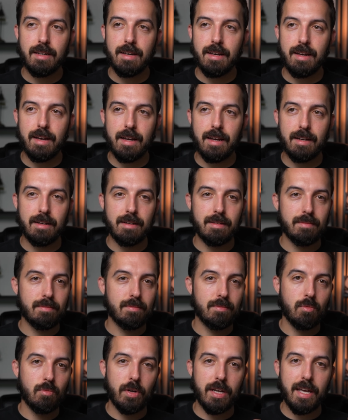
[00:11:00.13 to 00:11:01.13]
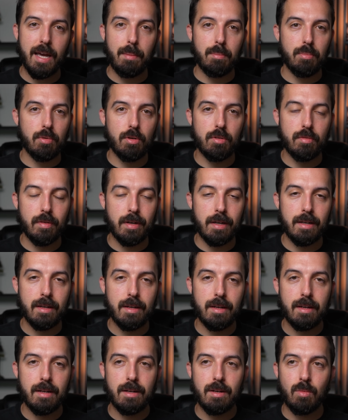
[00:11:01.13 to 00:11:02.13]
and we can't prove it,
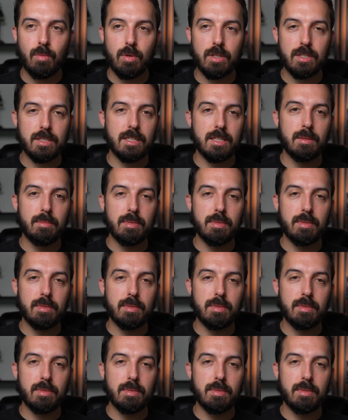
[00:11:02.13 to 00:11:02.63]
we're just going to